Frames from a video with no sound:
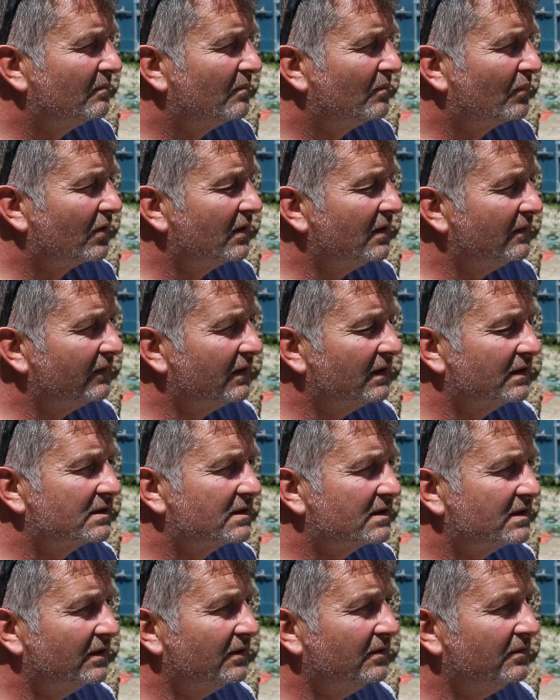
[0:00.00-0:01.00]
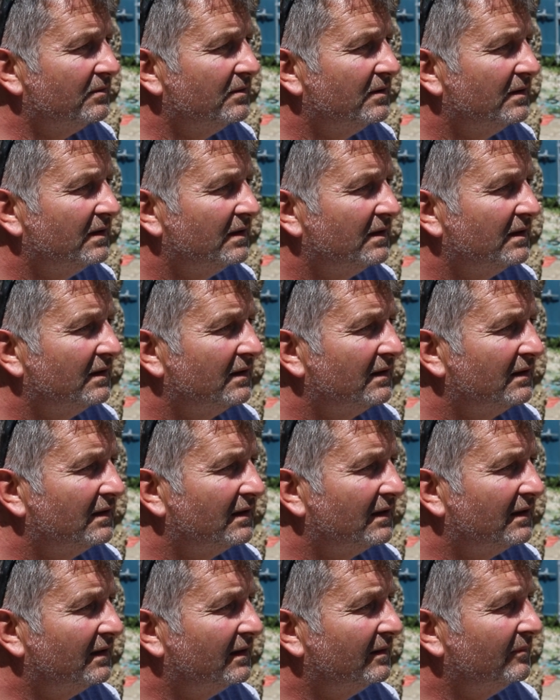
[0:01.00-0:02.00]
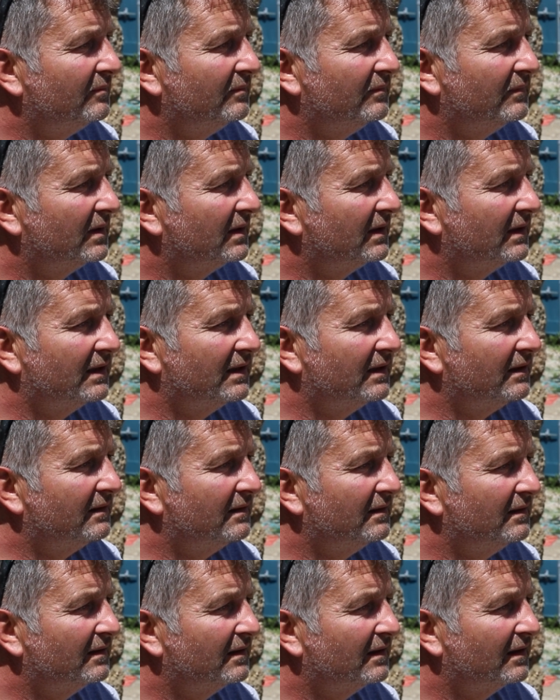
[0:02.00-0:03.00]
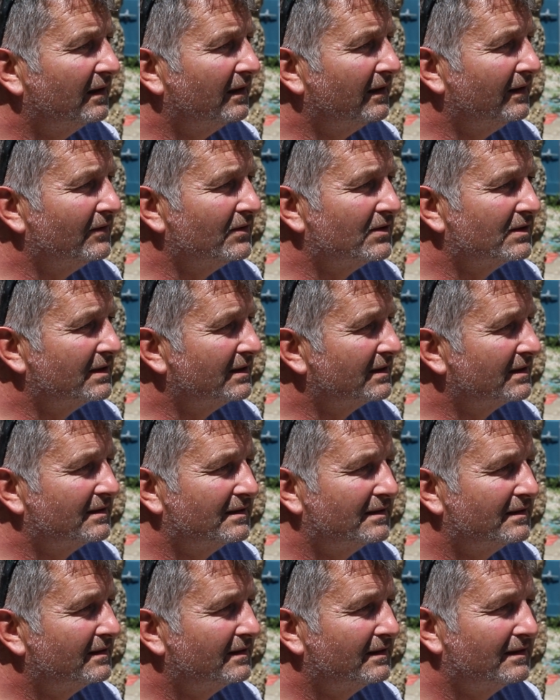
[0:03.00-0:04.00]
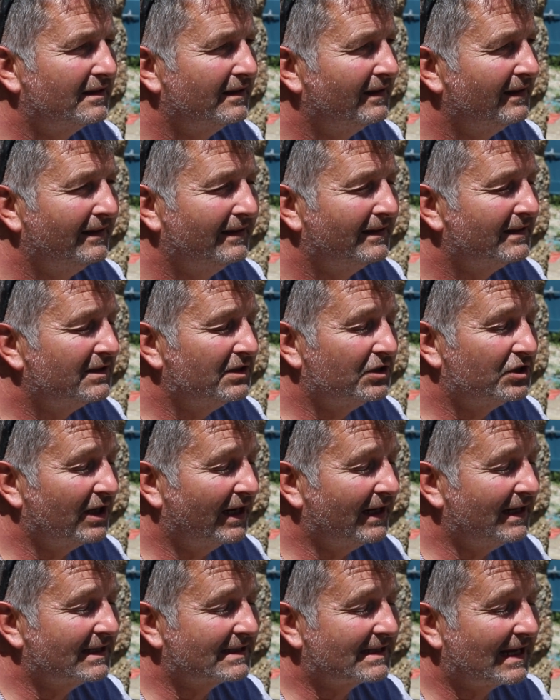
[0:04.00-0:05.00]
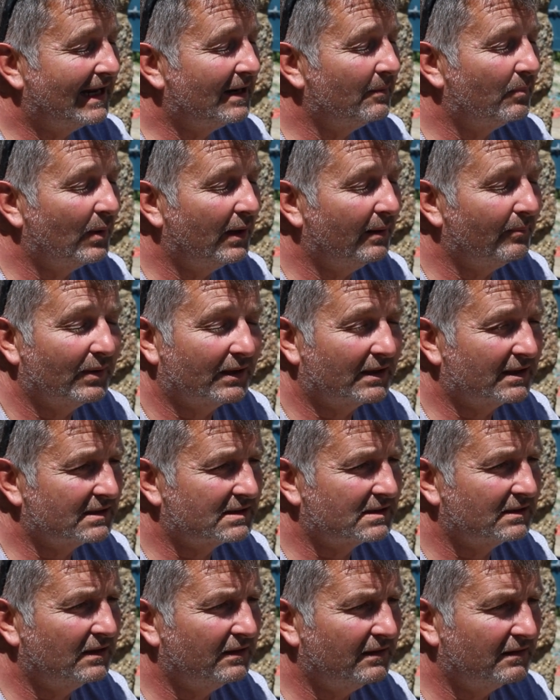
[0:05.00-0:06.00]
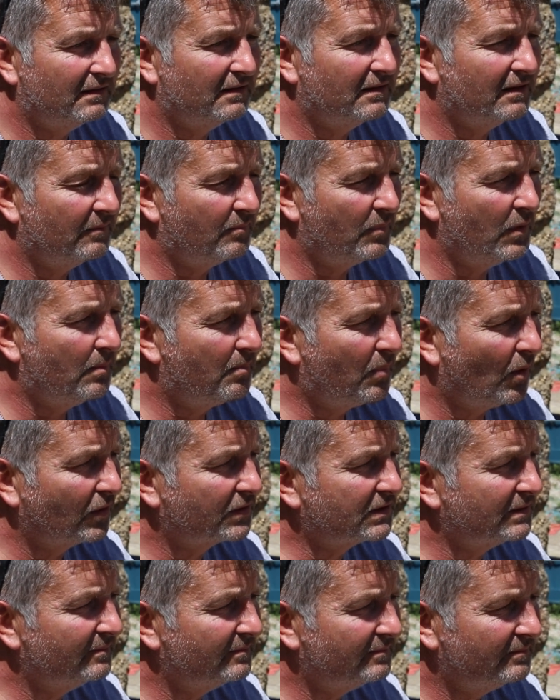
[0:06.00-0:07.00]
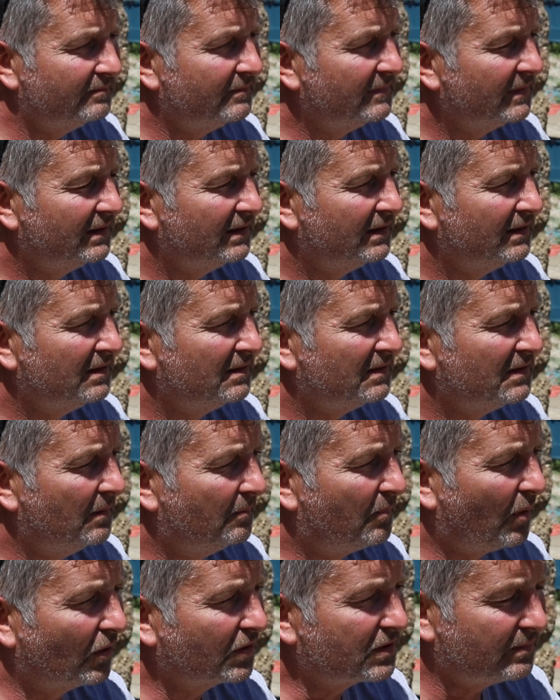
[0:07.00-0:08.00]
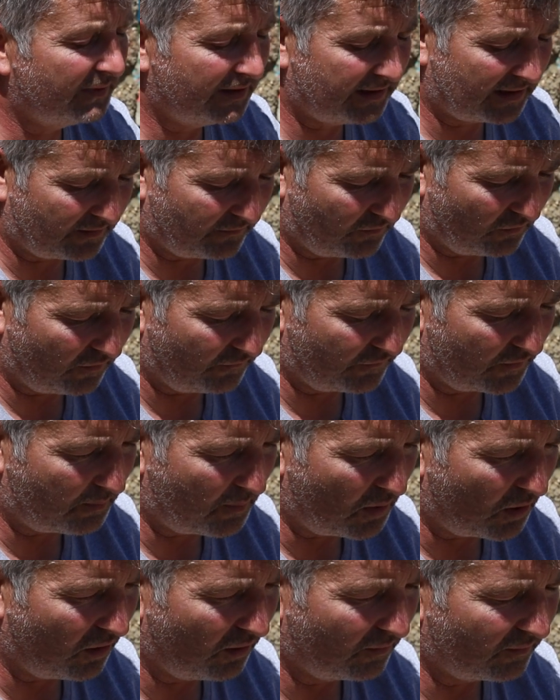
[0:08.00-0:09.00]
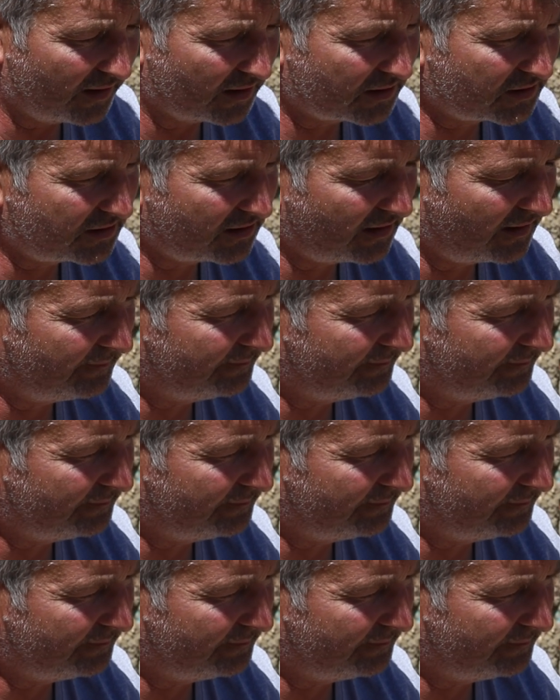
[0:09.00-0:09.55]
previous to, and he used to shake his head a bit because the bottoming out of the pot, which